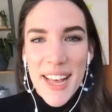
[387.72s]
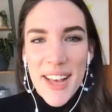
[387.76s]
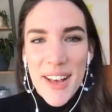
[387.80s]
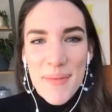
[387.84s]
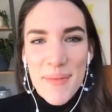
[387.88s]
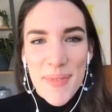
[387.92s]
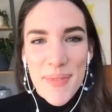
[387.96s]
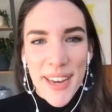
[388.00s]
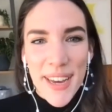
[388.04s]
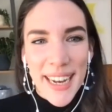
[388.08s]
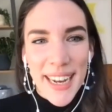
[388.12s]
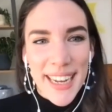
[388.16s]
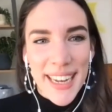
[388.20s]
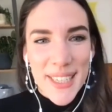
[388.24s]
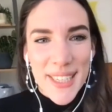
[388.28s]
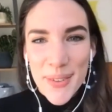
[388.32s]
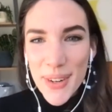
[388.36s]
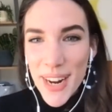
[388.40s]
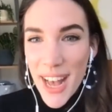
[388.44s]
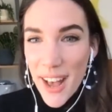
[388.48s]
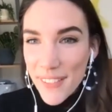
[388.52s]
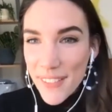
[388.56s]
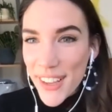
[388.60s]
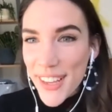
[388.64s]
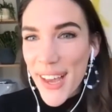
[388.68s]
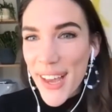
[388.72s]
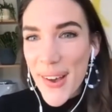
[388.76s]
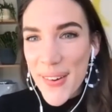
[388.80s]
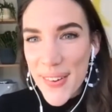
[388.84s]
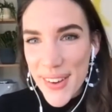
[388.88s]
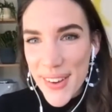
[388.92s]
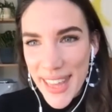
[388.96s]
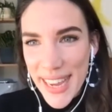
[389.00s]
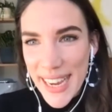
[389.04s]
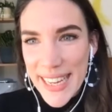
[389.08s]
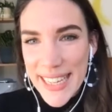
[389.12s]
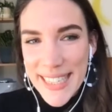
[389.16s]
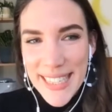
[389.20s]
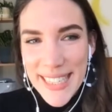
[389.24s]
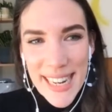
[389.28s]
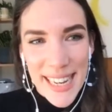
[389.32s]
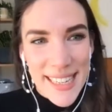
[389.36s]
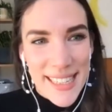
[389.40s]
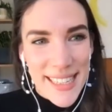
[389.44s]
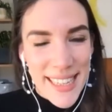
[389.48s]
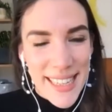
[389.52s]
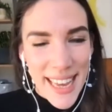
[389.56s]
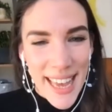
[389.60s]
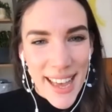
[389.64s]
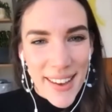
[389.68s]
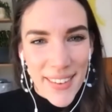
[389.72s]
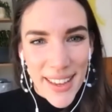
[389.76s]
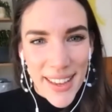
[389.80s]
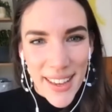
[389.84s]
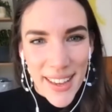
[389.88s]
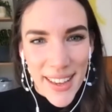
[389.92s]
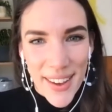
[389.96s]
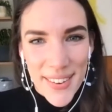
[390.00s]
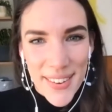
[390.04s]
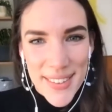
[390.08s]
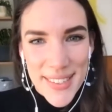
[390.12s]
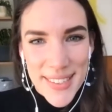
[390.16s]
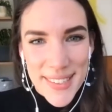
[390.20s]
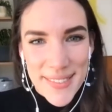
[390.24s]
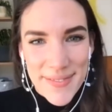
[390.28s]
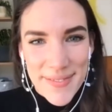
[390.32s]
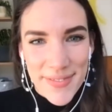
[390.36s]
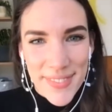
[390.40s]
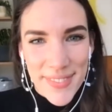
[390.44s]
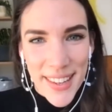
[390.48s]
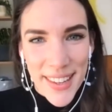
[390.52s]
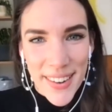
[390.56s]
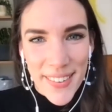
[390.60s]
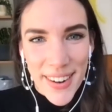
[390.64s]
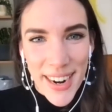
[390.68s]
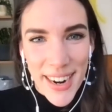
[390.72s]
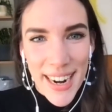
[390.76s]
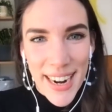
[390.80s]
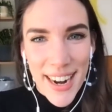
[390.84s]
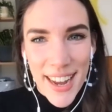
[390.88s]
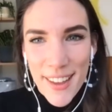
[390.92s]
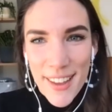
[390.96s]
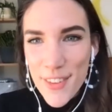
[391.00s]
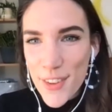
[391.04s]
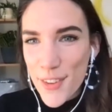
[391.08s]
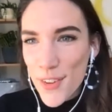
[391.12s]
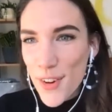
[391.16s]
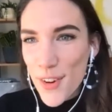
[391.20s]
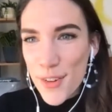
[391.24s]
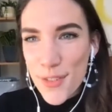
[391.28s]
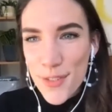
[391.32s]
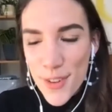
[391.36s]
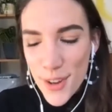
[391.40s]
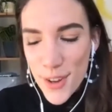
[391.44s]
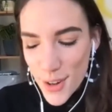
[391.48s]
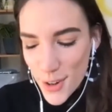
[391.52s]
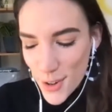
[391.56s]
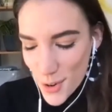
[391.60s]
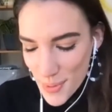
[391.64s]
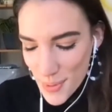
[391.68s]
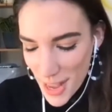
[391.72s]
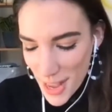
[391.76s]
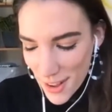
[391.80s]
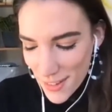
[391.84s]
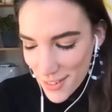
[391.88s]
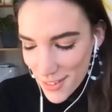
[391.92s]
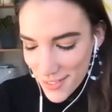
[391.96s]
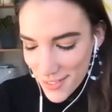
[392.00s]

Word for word: But uh, do you want to have a go at this? Let's see how it goes. All right. If you've got food in your mouth,